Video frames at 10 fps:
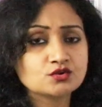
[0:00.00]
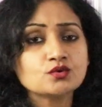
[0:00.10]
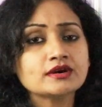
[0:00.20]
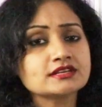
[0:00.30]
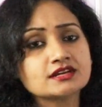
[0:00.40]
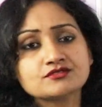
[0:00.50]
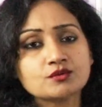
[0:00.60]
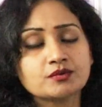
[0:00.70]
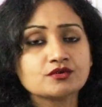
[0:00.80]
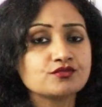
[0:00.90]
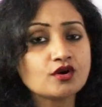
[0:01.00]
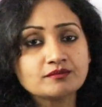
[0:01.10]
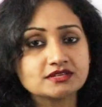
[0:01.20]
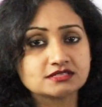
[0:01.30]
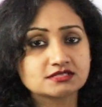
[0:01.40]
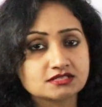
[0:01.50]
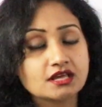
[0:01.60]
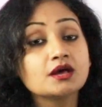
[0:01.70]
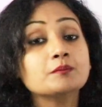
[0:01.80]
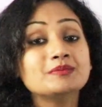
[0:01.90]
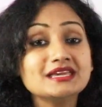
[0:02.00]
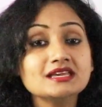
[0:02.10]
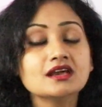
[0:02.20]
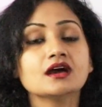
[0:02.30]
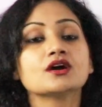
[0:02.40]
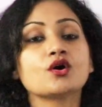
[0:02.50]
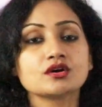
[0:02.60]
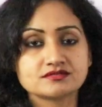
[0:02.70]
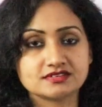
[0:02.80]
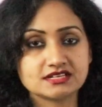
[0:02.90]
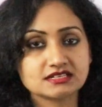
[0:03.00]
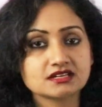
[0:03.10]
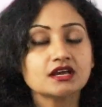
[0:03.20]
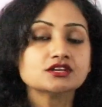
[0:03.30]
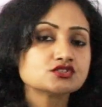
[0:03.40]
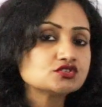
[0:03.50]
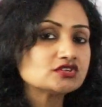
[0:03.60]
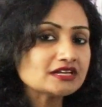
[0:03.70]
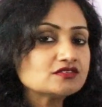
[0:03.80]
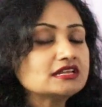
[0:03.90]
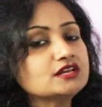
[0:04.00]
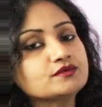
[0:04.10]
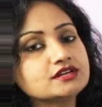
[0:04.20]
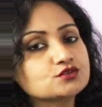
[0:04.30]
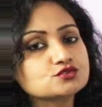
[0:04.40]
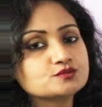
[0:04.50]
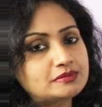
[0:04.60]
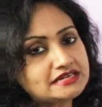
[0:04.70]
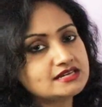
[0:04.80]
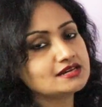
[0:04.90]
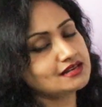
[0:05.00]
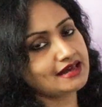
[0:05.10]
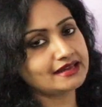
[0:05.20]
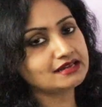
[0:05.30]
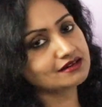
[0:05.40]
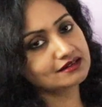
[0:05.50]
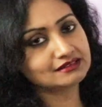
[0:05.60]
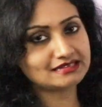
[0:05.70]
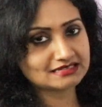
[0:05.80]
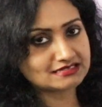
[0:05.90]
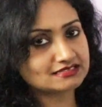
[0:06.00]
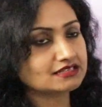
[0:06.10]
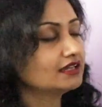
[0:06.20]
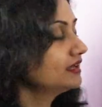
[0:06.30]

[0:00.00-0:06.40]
Go and give your performance. Be confident. So generally we use be like this.